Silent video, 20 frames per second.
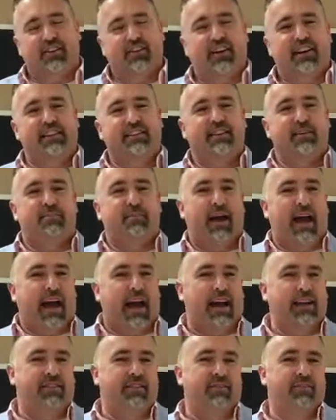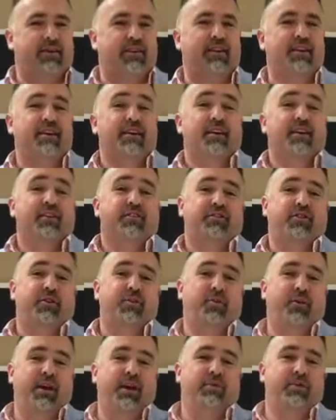crazy to patch. So
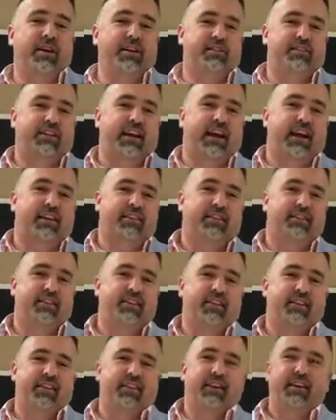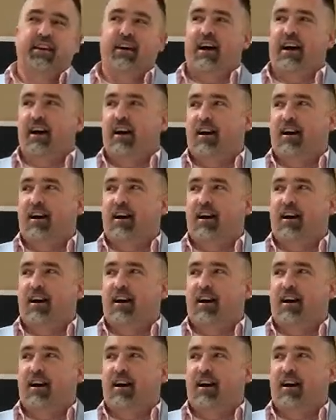we reached out to the